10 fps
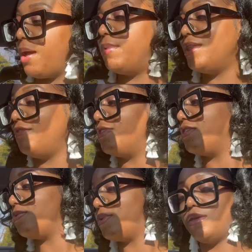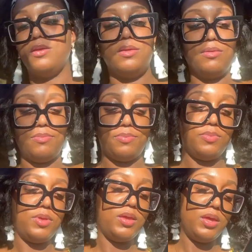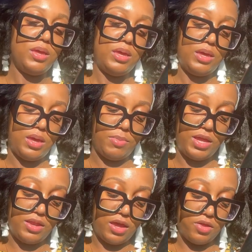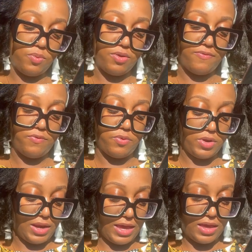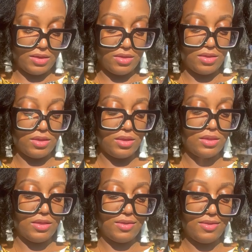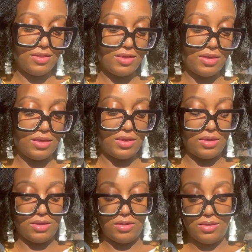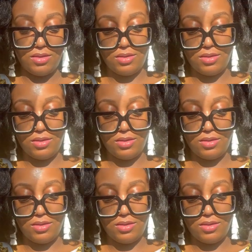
I'm gonna leave this one. I'm gonna leave the other one for last. This is